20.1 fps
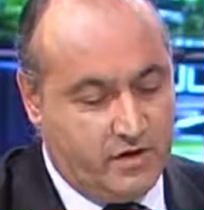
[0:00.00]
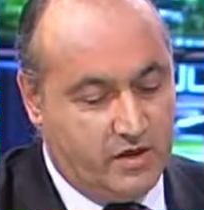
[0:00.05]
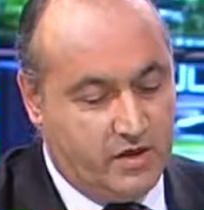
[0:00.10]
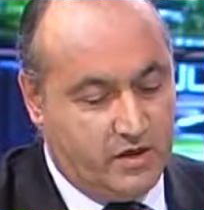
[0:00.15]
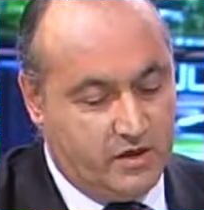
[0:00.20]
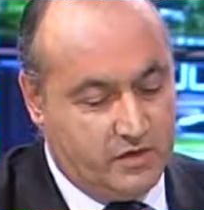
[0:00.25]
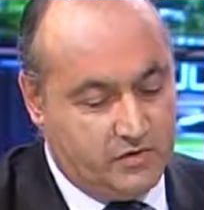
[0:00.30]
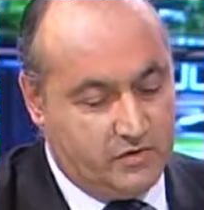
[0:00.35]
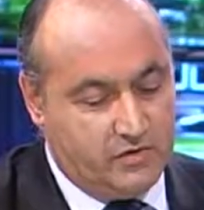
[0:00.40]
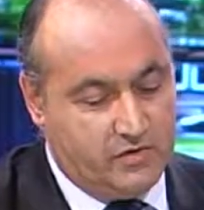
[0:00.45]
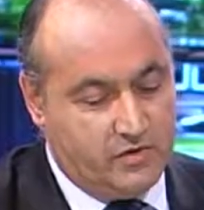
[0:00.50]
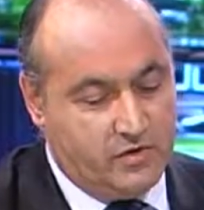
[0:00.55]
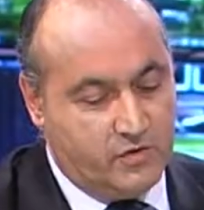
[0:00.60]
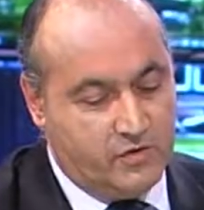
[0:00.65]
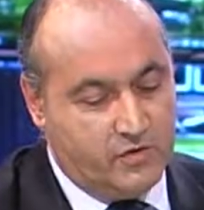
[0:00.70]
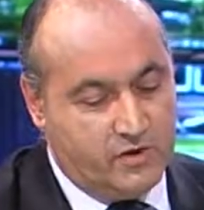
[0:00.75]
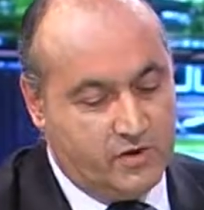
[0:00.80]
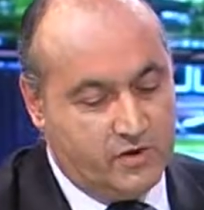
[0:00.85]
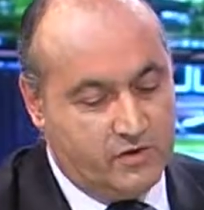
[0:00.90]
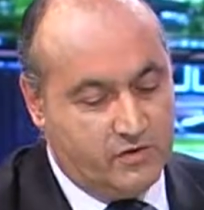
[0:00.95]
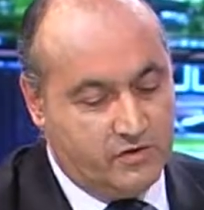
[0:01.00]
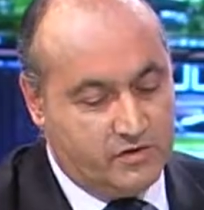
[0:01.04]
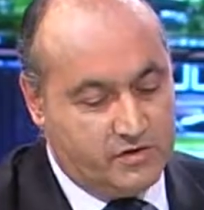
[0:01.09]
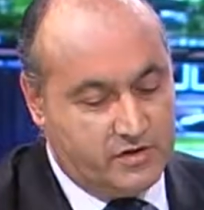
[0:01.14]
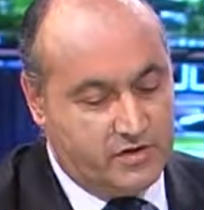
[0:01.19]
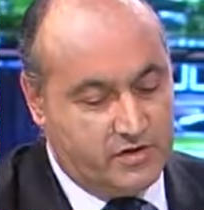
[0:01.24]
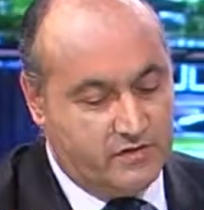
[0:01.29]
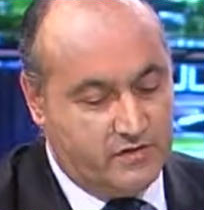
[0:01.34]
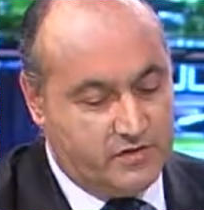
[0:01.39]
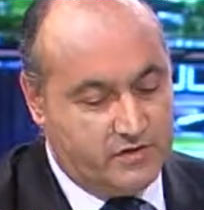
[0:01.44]
clients who require your
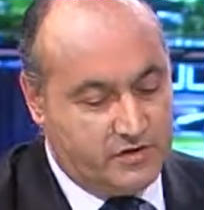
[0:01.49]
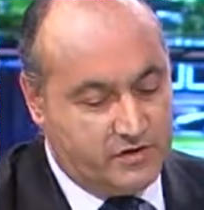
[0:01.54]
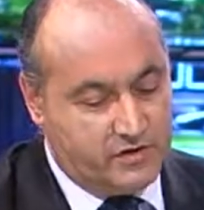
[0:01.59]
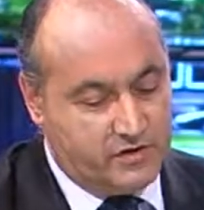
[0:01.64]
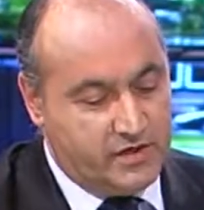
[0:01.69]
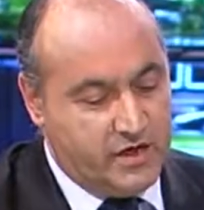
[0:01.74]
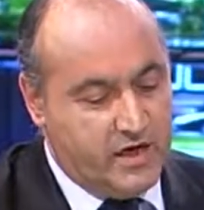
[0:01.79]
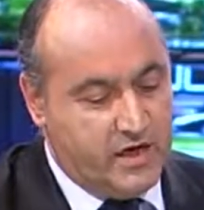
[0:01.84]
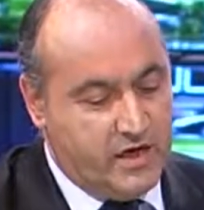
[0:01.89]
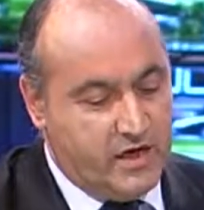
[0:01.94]
services,